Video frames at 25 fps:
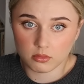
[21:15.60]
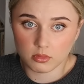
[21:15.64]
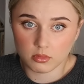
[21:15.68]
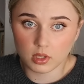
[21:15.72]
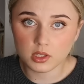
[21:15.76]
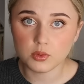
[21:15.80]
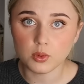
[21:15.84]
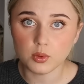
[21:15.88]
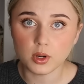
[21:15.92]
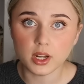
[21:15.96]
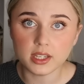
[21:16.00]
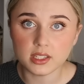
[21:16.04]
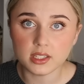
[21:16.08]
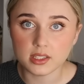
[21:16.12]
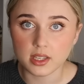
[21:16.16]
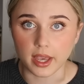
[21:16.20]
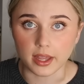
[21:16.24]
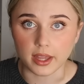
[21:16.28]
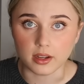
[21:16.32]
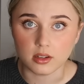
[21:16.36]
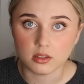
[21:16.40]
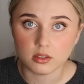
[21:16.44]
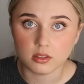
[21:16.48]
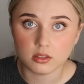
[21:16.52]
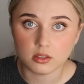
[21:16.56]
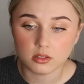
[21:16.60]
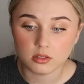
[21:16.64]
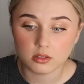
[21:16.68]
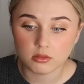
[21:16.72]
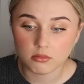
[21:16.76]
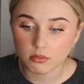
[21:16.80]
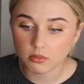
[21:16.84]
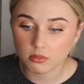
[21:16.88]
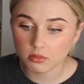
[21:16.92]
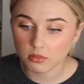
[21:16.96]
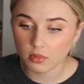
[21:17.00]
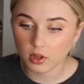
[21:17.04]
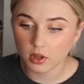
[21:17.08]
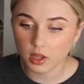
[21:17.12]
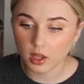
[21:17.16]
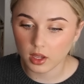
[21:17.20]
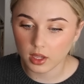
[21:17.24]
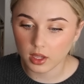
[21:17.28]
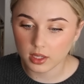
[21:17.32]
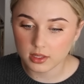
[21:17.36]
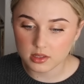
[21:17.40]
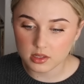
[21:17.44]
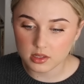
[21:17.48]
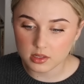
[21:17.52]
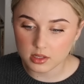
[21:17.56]
That's what I said.
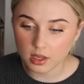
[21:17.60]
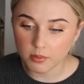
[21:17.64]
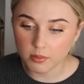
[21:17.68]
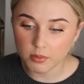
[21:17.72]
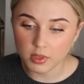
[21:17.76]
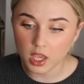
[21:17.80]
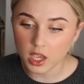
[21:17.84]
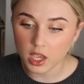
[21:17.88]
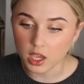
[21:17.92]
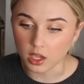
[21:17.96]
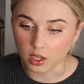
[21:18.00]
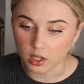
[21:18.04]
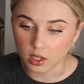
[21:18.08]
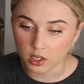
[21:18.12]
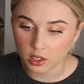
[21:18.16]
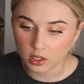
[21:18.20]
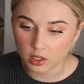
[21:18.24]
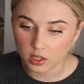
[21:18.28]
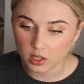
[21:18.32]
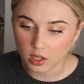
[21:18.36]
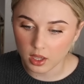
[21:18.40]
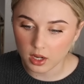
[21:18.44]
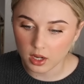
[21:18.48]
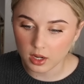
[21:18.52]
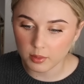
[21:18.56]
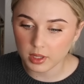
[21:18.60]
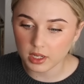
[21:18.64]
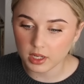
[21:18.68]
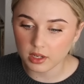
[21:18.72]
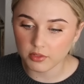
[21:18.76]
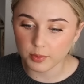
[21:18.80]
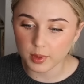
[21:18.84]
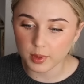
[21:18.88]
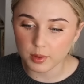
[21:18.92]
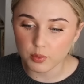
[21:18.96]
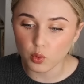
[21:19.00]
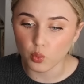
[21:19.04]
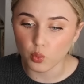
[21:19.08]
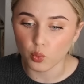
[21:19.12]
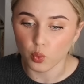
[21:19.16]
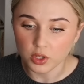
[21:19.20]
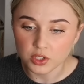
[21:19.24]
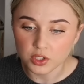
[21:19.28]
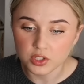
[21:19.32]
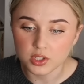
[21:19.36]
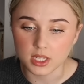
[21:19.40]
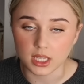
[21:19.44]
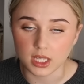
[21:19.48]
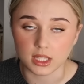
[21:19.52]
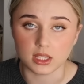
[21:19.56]
It's the same thing. And I mean, if people
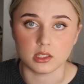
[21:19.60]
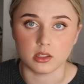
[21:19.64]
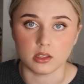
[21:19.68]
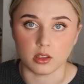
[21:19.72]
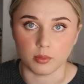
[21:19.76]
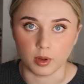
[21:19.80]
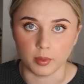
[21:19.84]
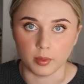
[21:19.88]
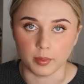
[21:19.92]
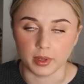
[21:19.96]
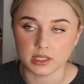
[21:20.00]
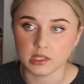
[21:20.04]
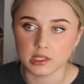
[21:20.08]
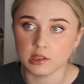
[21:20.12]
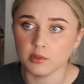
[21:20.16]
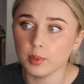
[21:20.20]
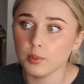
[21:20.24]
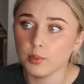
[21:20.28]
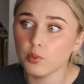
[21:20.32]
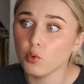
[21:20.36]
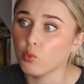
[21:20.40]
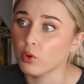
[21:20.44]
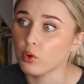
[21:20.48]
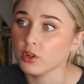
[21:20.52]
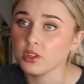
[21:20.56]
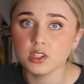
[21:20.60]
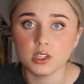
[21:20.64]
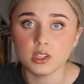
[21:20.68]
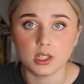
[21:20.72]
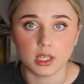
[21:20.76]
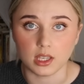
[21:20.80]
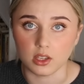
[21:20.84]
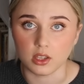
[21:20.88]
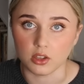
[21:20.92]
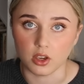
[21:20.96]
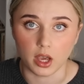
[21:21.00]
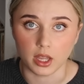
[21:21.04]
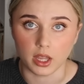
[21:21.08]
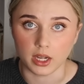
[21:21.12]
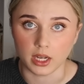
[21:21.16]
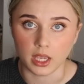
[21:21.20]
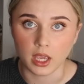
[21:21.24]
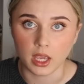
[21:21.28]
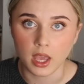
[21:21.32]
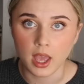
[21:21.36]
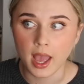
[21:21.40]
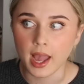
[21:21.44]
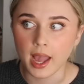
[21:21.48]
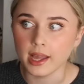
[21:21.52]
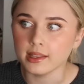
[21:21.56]
want to take these supplements and if people want to eat your
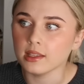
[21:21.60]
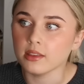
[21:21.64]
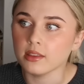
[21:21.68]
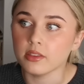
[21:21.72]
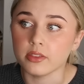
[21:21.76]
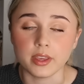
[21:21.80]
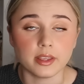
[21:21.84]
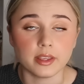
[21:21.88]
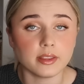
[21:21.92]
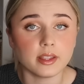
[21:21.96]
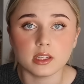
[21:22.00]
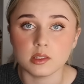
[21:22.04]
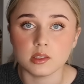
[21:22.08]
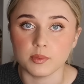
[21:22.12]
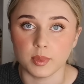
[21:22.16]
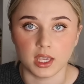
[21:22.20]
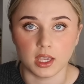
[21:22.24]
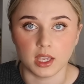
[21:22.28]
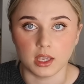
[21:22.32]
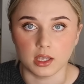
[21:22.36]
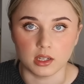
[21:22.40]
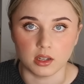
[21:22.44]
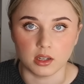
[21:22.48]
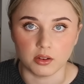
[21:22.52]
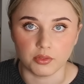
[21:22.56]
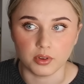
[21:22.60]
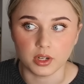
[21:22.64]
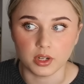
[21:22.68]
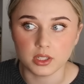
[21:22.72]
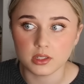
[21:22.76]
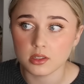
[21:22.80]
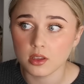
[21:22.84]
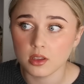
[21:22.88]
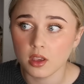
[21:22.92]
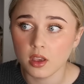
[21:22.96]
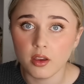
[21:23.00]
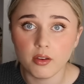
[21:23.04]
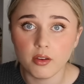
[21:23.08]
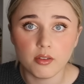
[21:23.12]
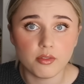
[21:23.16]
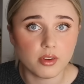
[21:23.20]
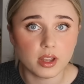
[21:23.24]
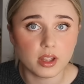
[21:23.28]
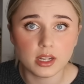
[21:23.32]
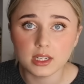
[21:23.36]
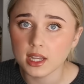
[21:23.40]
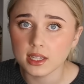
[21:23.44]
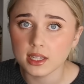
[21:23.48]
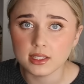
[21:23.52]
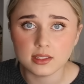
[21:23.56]
honey and they think that it's making a difference,
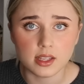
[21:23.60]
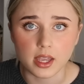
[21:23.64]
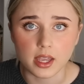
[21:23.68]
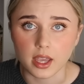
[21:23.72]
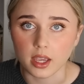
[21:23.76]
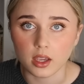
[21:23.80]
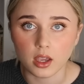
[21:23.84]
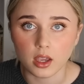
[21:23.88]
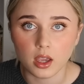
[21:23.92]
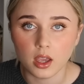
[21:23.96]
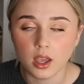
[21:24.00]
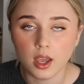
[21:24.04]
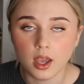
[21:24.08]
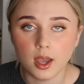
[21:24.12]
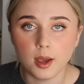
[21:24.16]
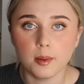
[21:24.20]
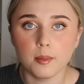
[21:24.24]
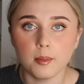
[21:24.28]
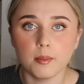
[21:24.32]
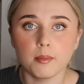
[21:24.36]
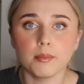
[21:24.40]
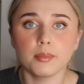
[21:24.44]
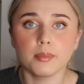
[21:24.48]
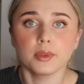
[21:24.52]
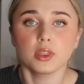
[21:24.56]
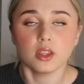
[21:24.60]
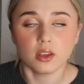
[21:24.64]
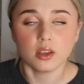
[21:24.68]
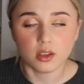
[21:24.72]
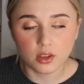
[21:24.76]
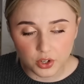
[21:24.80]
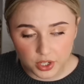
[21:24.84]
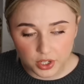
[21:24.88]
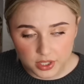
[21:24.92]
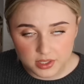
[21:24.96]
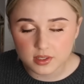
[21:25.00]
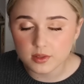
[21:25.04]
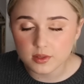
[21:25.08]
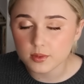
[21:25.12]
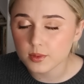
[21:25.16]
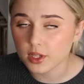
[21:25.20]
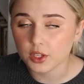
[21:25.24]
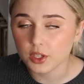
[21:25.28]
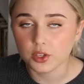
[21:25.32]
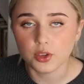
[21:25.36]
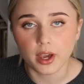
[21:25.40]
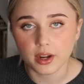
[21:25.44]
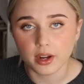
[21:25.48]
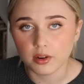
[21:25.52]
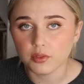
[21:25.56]
fantastic. But the criticisms
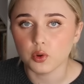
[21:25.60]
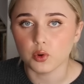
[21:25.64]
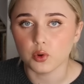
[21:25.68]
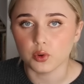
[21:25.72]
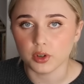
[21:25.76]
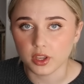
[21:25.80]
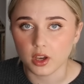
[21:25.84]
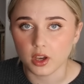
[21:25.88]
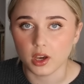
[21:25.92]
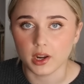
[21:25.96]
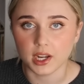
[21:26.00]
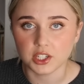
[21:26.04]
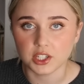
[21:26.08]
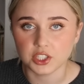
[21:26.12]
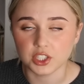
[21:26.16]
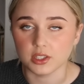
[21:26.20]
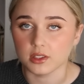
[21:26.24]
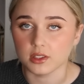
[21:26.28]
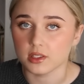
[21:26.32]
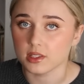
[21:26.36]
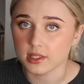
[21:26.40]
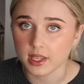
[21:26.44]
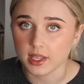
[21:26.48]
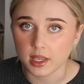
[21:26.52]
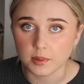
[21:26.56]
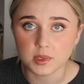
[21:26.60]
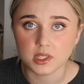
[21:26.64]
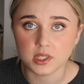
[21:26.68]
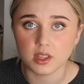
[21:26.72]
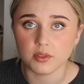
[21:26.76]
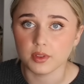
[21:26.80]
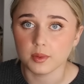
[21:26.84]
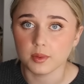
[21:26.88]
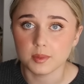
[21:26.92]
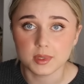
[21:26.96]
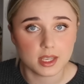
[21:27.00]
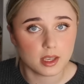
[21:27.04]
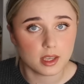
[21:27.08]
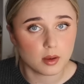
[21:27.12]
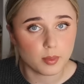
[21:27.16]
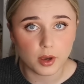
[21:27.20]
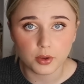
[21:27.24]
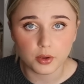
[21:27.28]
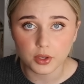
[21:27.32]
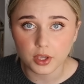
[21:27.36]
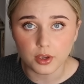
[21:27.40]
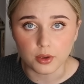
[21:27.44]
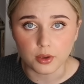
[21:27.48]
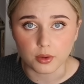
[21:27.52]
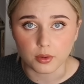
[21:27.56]
that you had of Kourtney Kardashian are the same stuff that I'm seeing
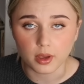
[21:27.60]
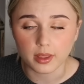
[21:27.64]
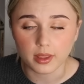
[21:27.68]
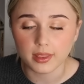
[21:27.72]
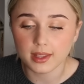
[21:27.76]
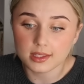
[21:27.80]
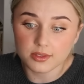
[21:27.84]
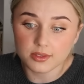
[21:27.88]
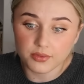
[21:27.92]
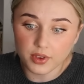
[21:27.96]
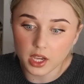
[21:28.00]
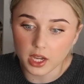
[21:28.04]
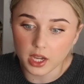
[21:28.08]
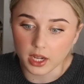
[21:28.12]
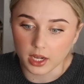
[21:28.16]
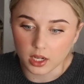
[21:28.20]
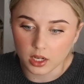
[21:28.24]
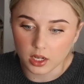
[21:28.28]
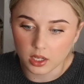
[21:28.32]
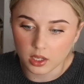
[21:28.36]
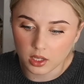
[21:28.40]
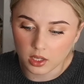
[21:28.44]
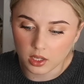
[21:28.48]
about you, and that's fine.